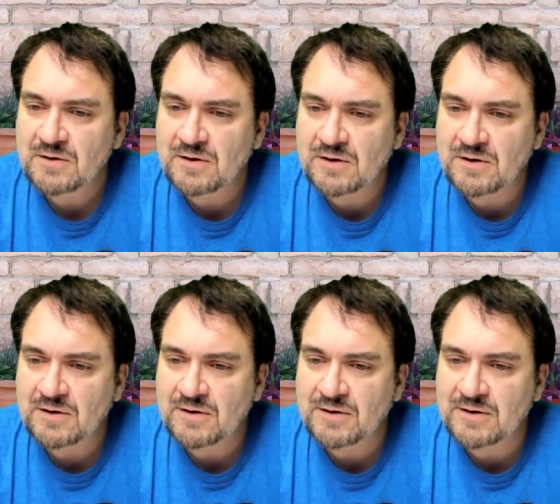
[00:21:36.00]

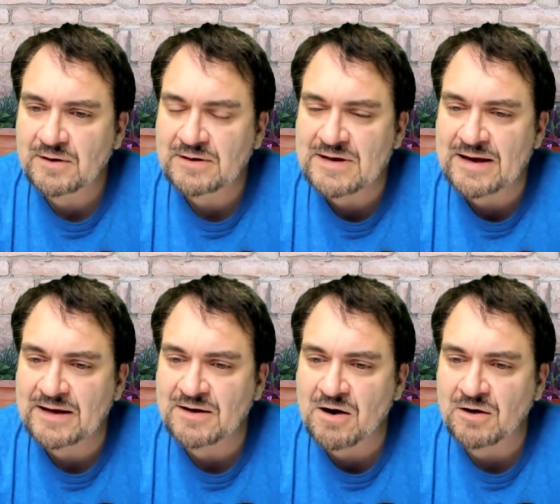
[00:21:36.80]
Uh, and
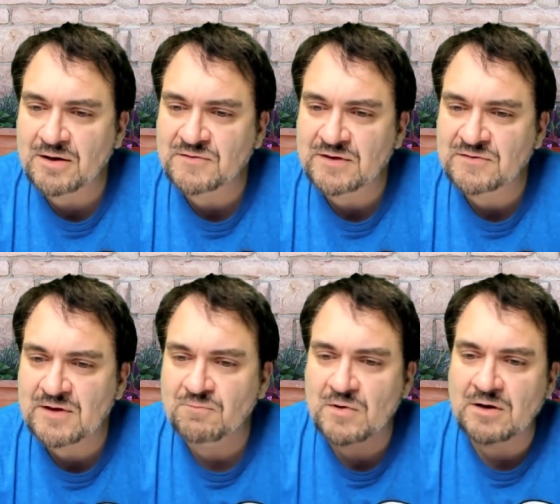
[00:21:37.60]
hey, Carl, as I
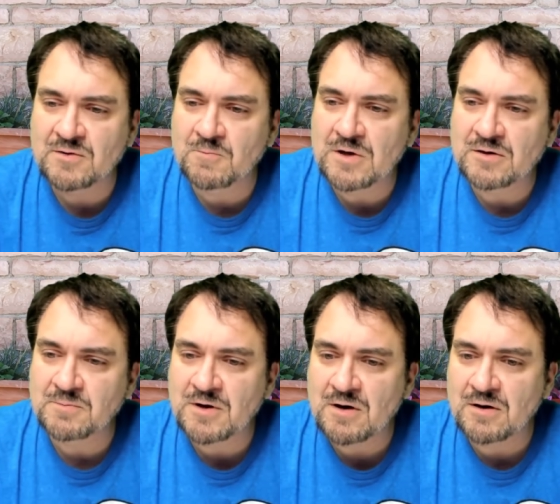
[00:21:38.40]
said, welcome,
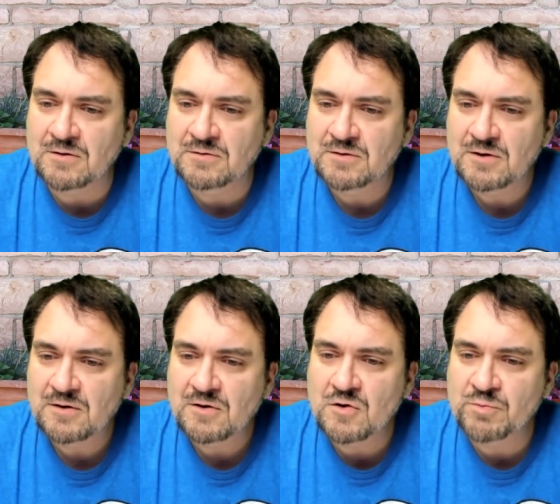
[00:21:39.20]
welcome, Carl.
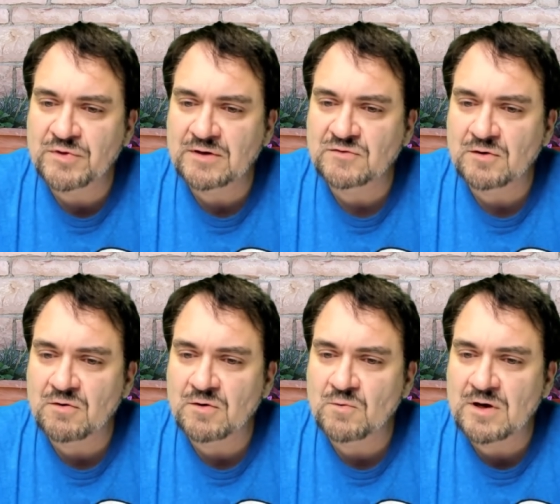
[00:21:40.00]
Hope things are
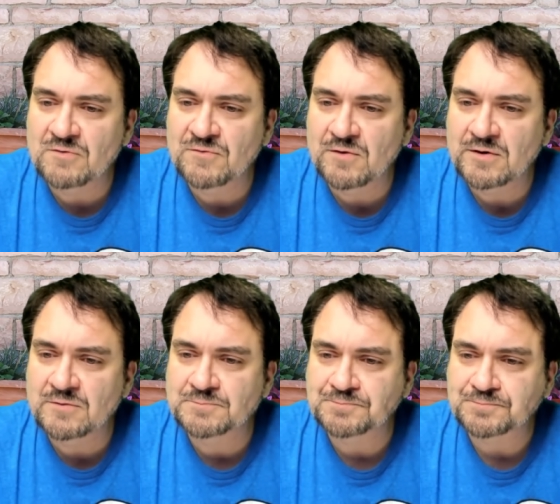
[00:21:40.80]
going well for
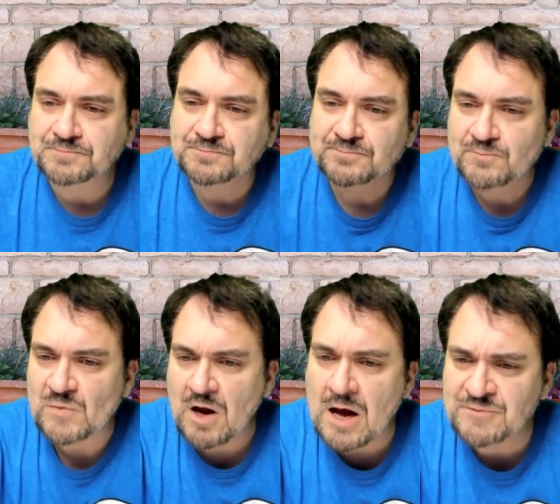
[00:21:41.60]
you.
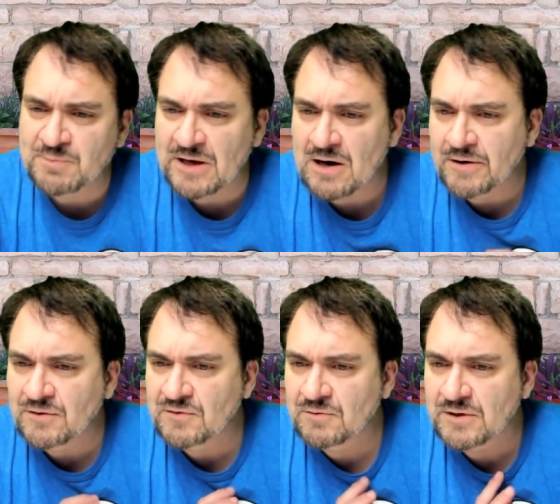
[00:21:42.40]
Hoptman, how are
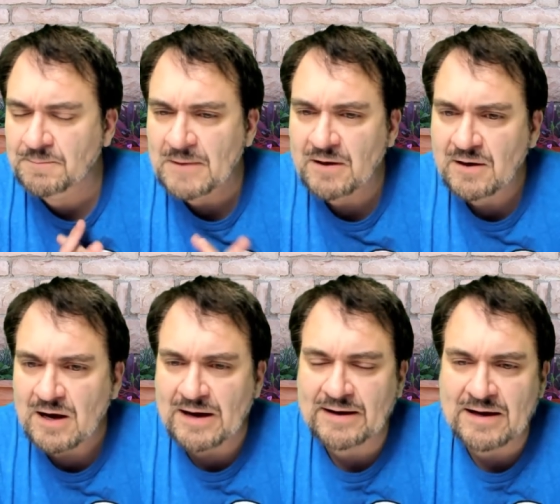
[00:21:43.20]
you doing?
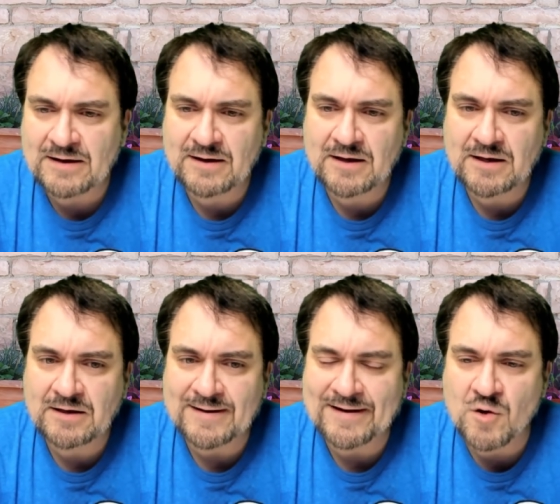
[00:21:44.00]
I got
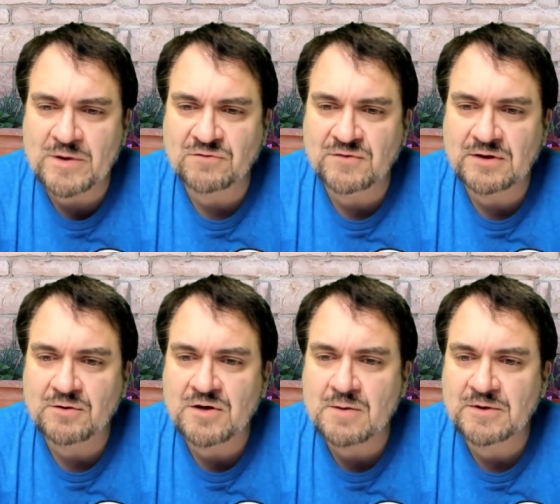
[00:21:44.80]
a helmet
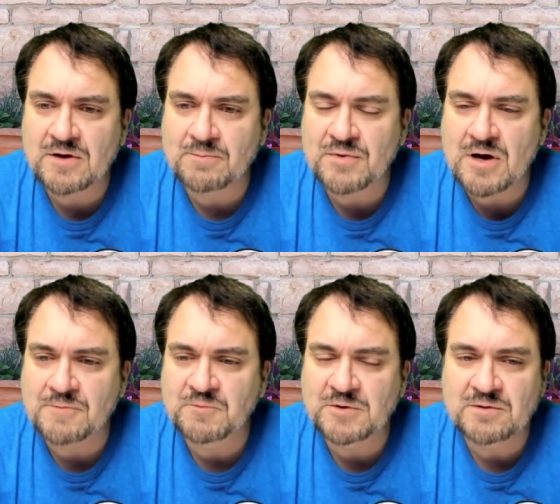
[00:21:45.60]
video coming up,
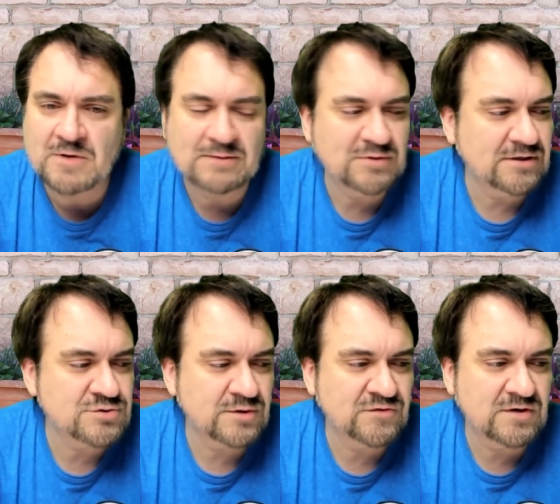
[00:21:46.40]
Hoptman. You might be
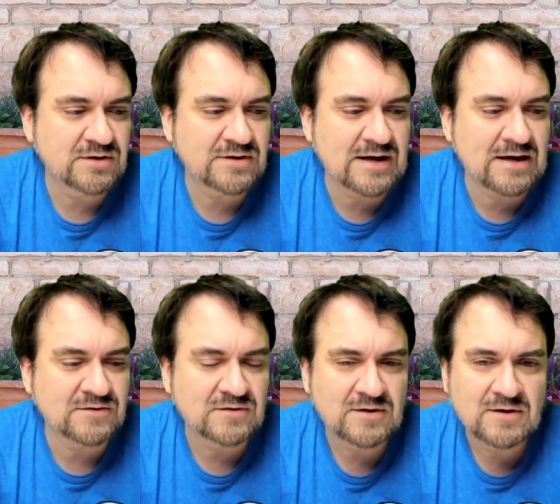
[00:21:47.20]
interested in that.